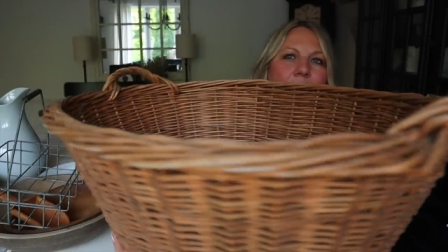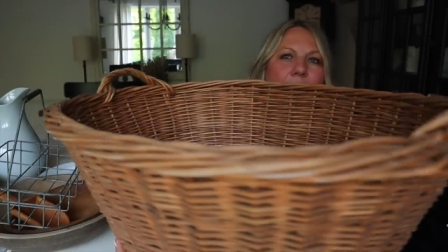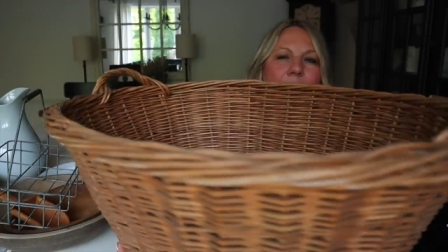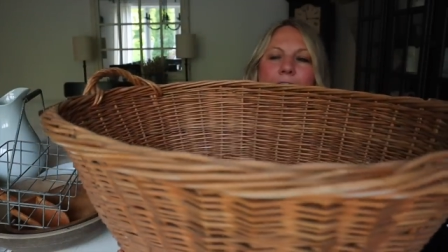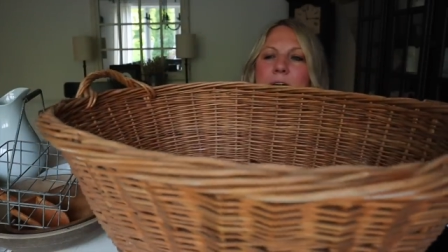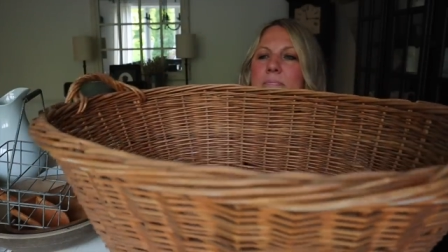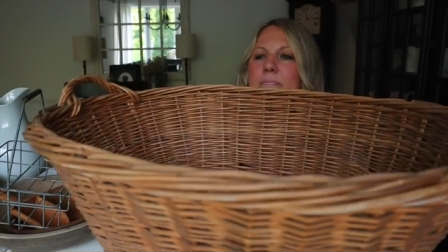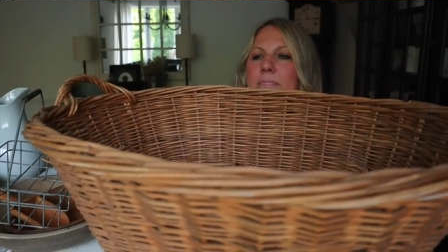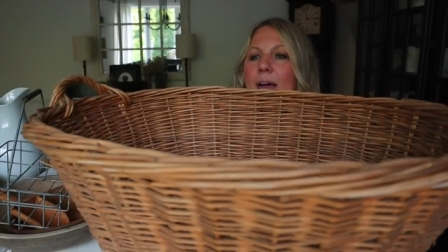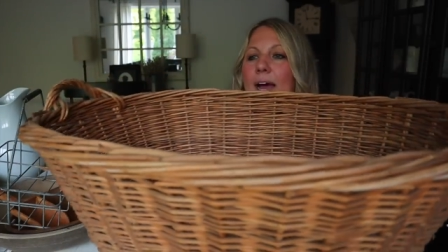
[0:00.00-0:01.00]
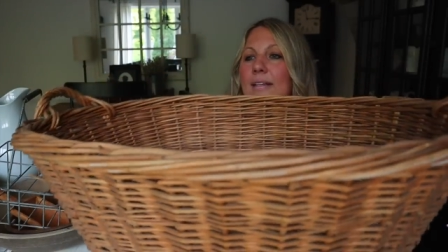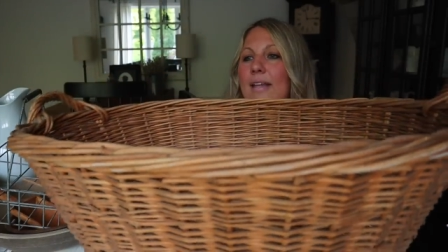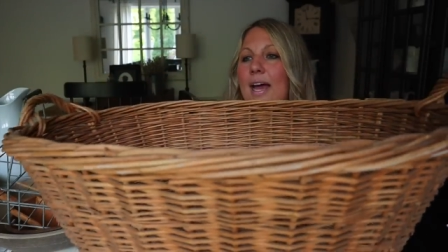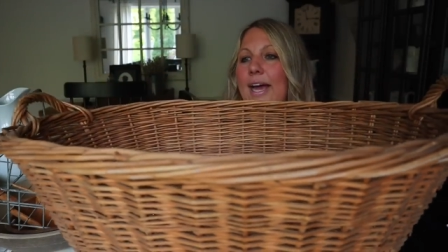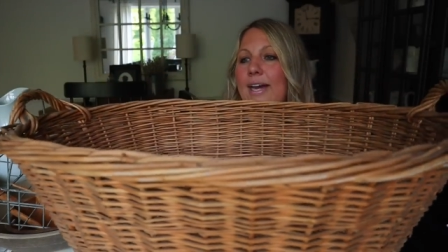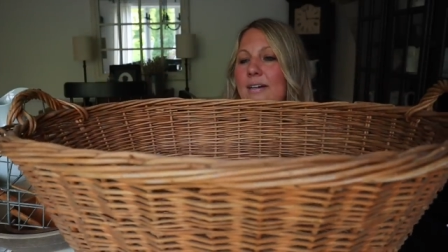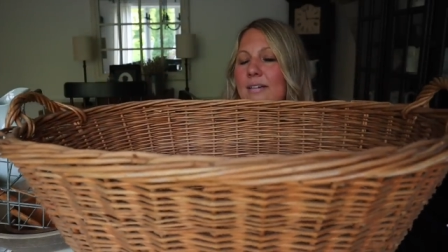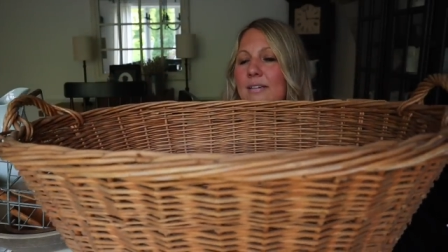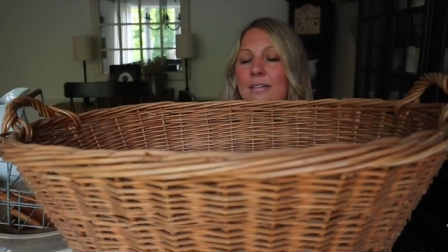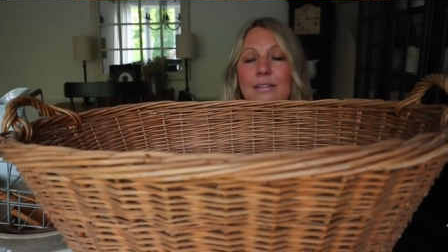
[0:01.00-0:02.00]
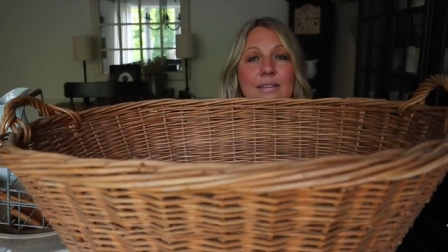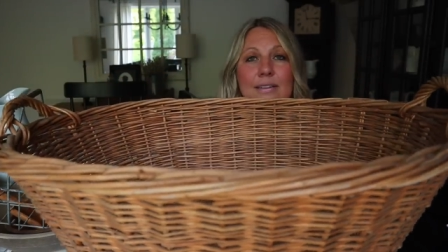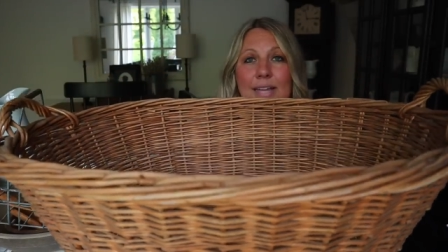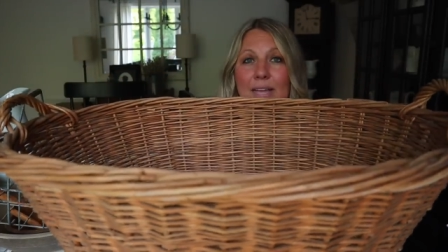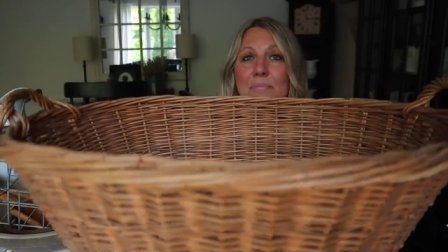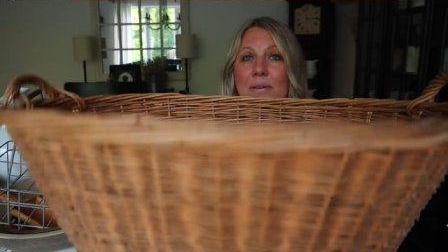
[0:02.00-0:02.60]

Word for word: um, online, they can